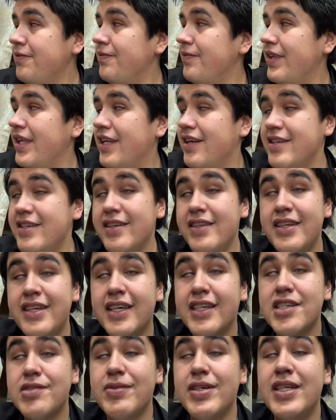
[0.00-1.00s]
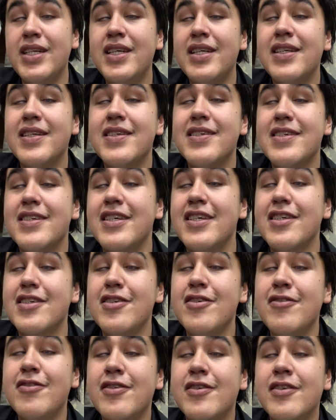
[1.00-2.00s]
And until the next one, see you
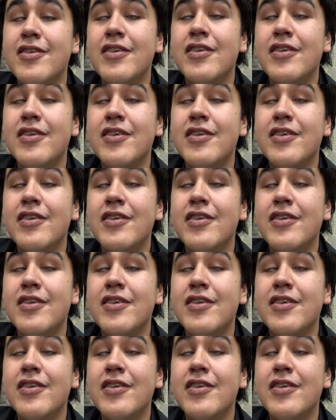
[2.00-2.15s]
soon.